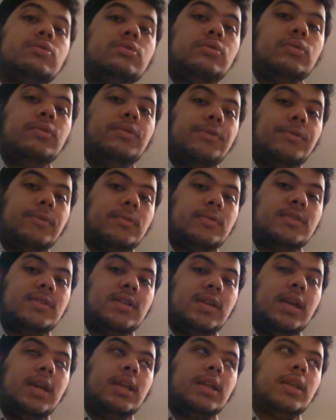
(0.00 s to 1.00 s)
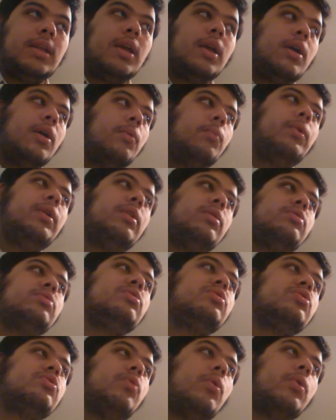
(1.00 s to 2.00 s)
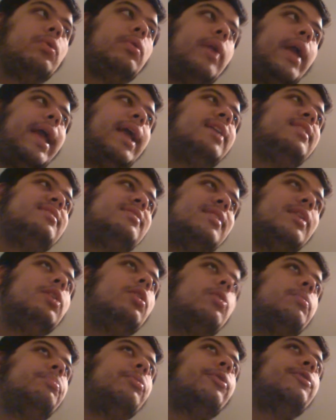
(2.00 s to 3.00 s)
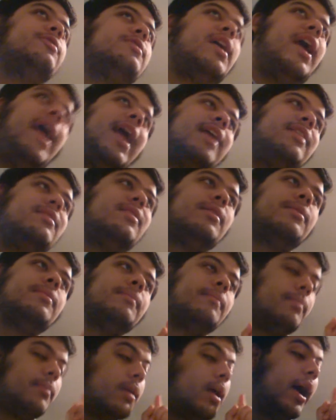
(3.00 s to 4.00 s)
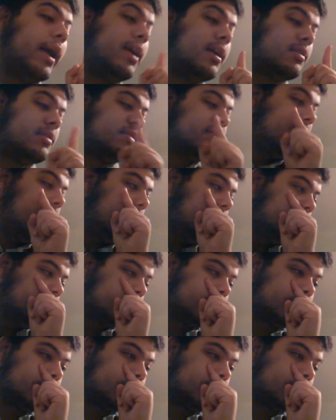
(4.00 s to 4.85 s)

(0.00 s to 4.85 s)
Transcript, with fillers: to 13. We didn't score a single point, and I gotta say,